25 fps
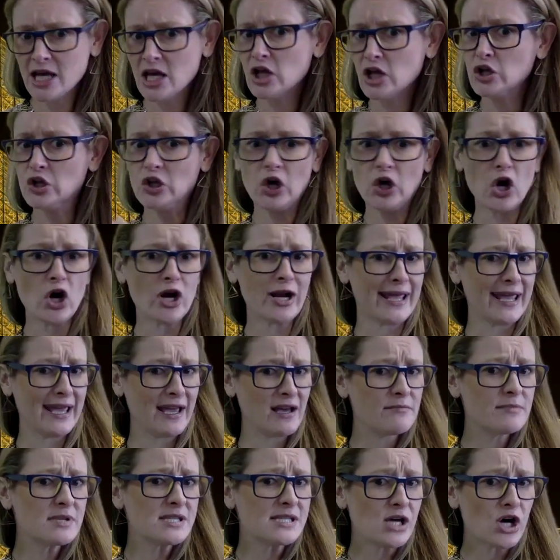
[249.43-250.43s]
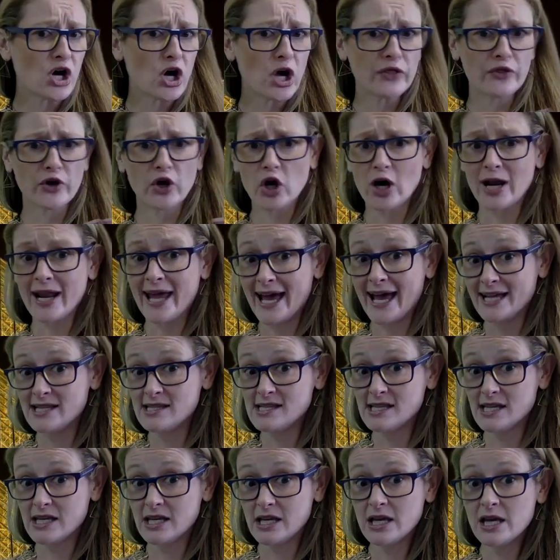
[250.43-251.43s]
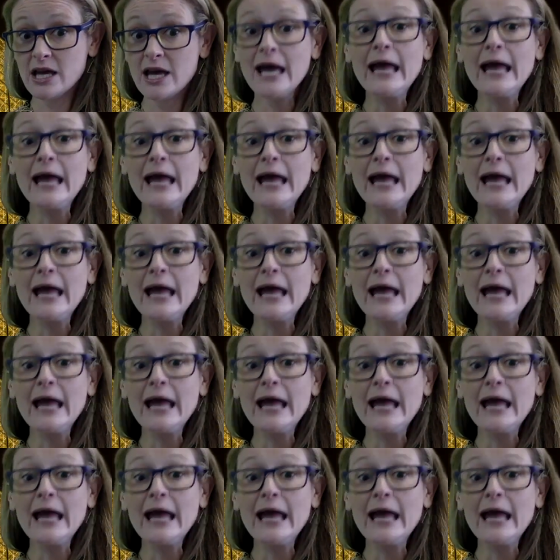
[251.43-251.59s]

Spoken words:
look on Amazon, look on Etsy.